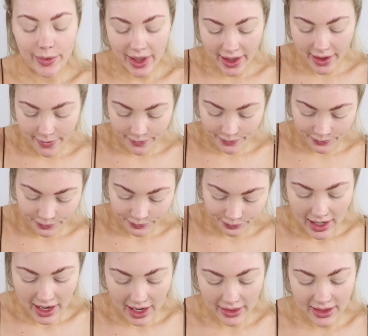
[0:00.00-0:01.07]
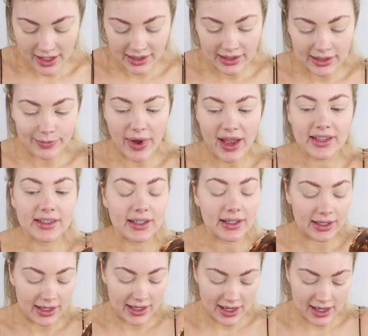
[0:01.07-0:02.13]
bit, and this is
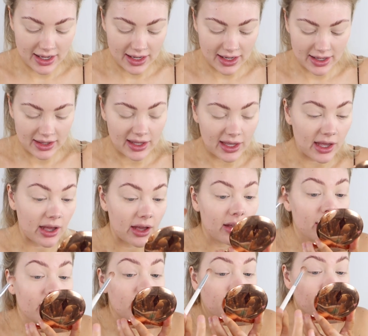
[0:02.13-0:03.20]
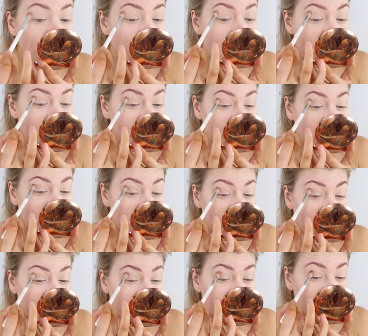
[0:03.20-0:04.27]
basically the main
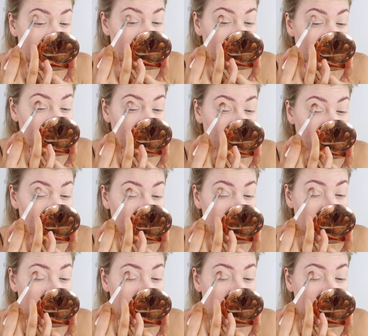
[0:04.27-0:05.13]
colour for the look.